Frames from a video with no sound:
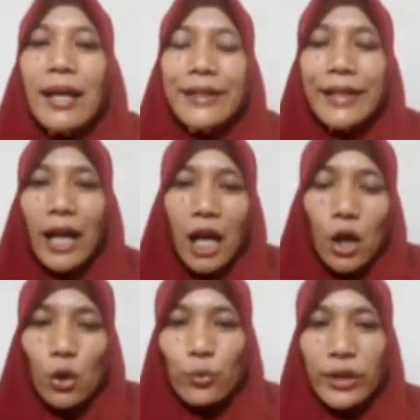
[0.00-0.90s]

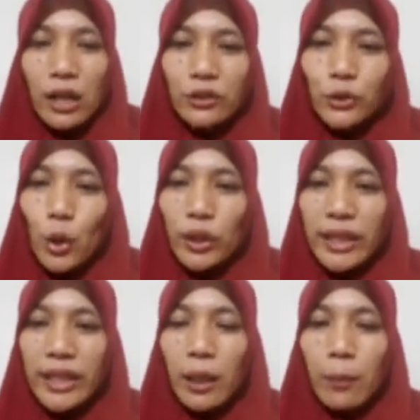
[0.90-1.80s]
Now we are
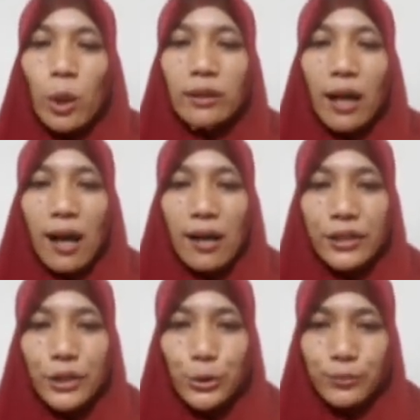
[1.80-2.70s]
talking about
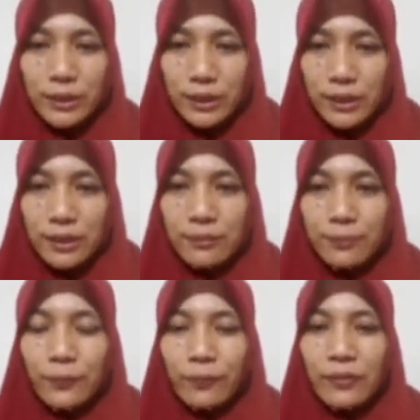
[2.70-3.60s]
argument.
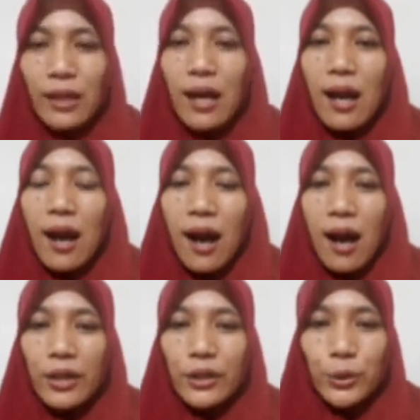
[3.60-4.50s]

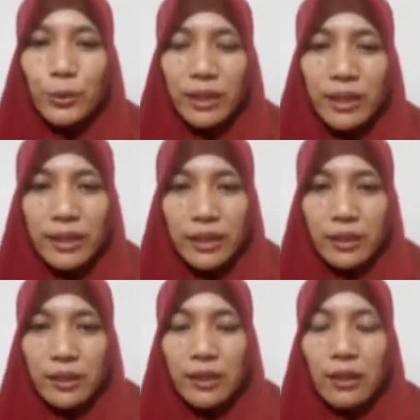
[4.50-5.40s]
Argument
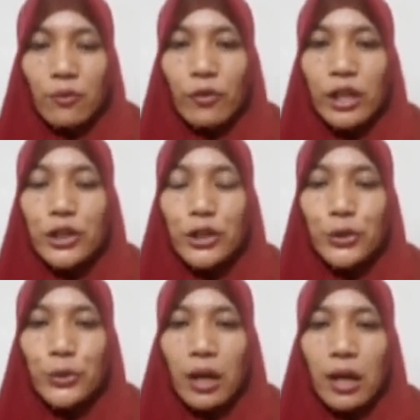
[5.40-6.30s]
here, when
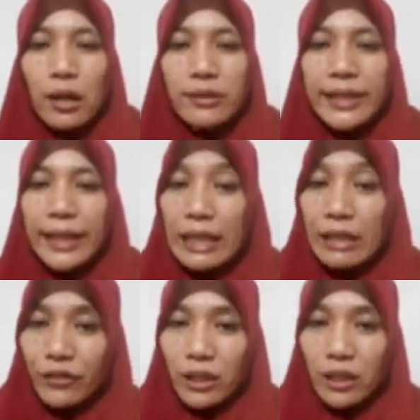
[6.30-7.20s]
you are
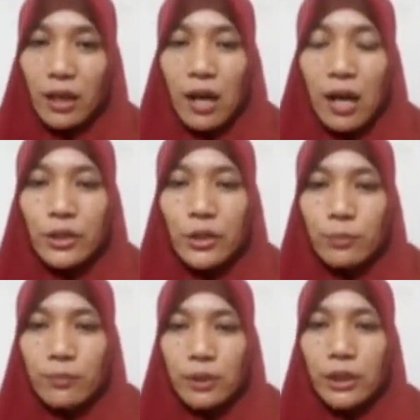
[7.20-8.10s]
delivering
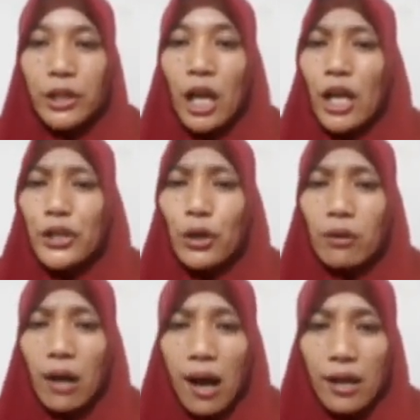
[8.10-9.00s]
argument,
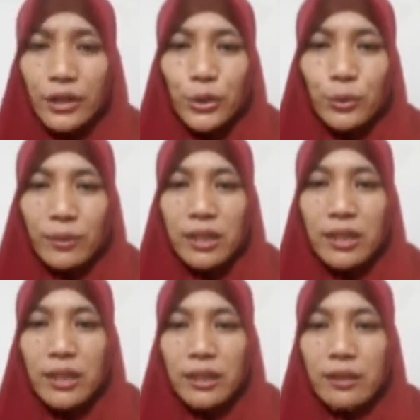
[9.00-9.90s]
your argument
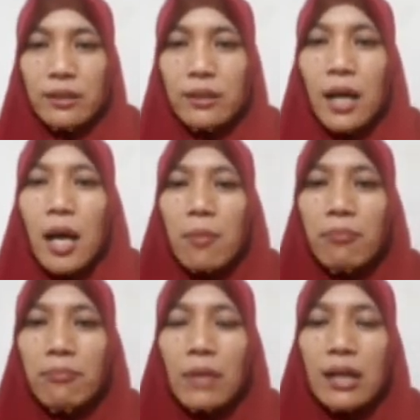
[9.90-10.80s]
here
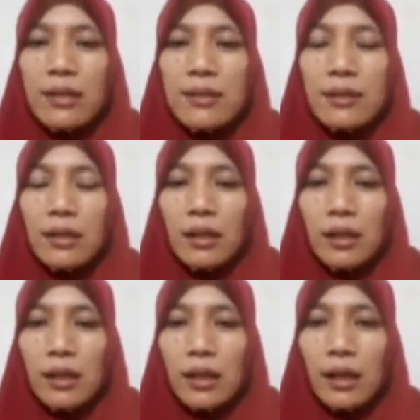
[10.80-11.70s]
must
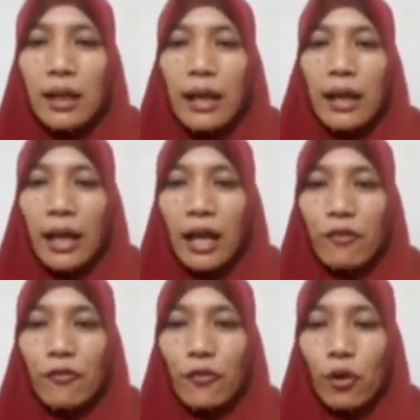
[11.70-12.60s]

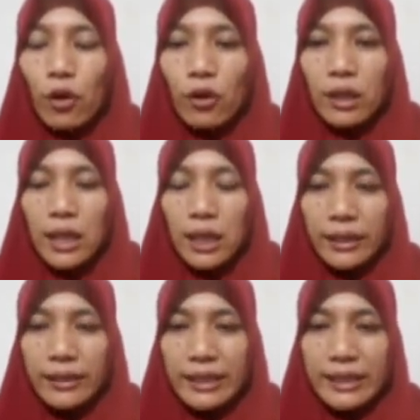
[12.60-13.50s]
have four
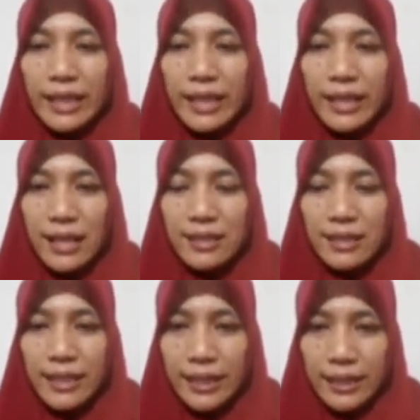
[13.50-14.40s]
criteria
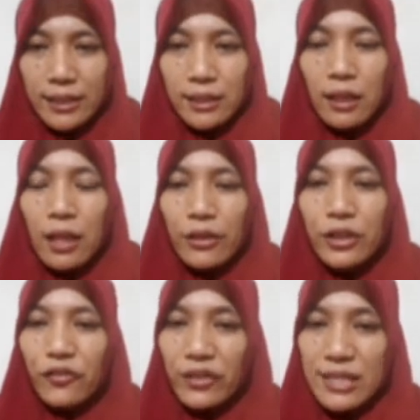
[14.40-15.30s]
here.
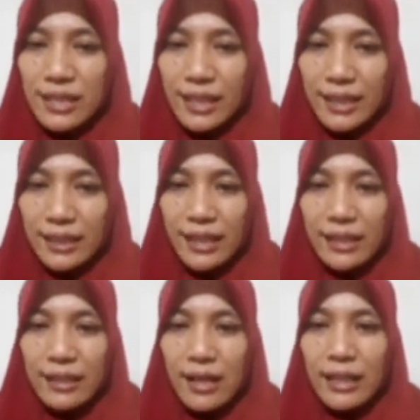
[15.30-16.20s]
The first
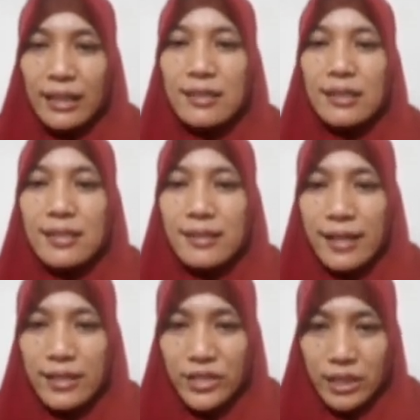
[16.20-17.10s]
criteria is
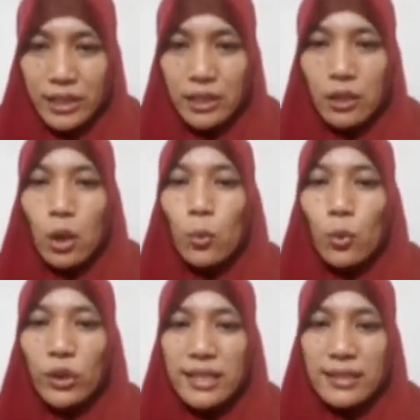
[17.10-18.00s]
assertion.
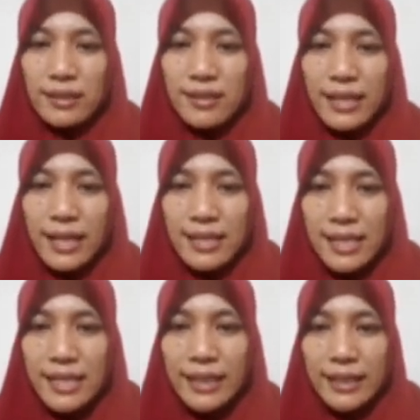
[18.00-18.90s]
What is
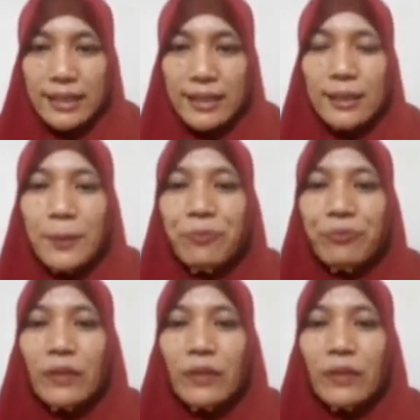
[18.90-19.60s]
assertion here?